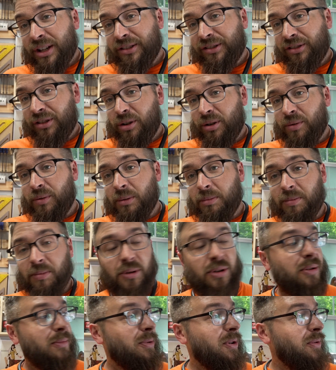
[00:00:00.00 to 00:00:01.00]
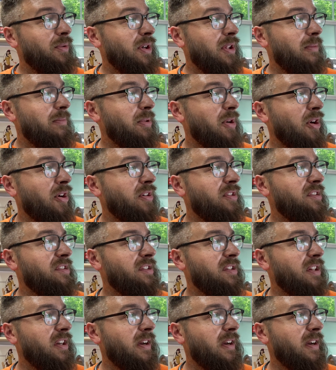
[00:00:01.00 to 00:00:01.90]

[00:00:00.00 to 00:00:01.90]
So we're doing pretty well in parts.